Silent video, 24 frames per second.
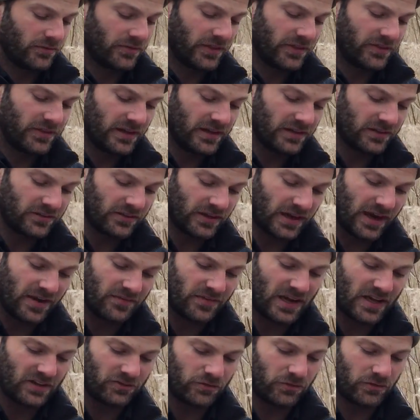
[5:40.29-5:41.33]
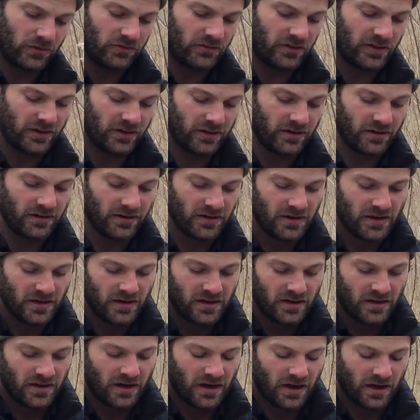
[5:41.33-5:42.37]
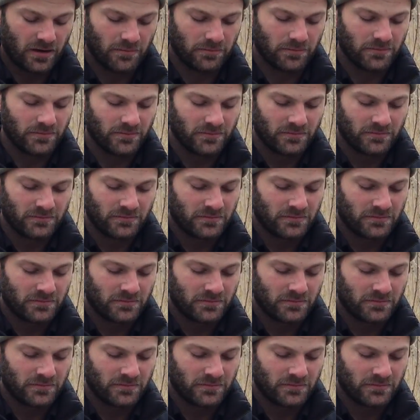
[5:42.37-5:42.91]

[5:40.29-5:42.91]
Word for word: of the things that have asterisks here, um,